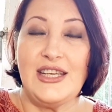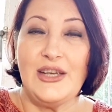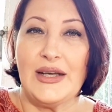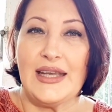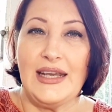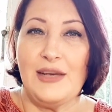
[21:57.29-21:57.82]
you
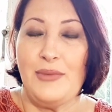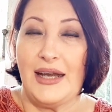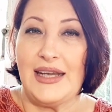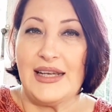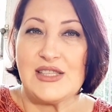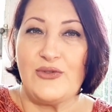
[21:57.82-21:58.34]
again in my
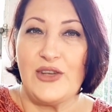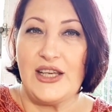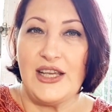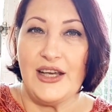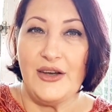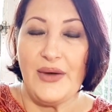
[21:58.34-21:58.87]
next
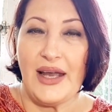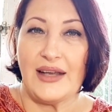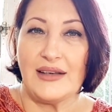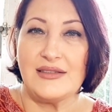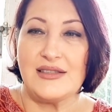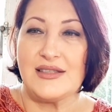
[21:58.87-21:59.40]
video,
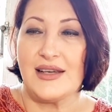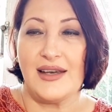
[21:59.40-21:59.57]
and